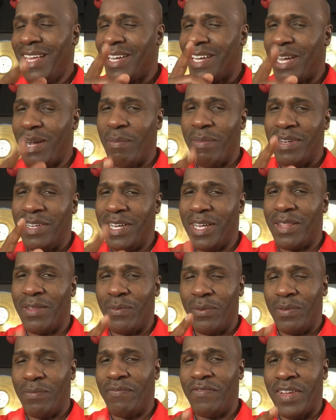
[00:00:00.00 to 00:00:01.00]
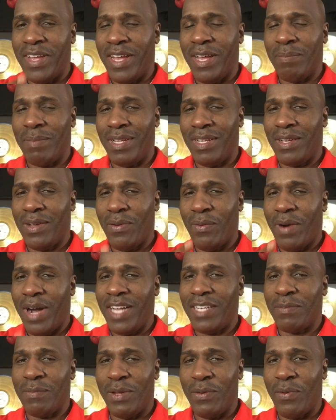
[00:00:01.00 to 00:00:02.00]
come another one, family.
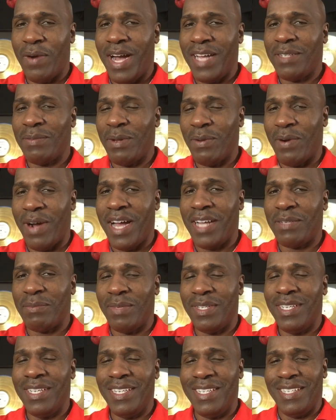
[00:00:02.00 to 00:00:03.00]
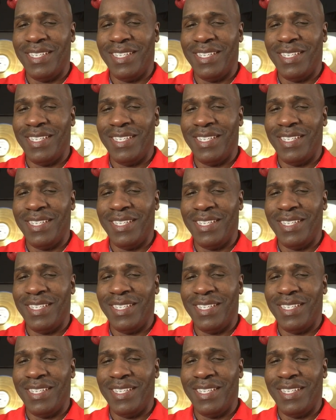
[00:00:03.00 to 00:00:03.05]
Watch me, watch me, watch me.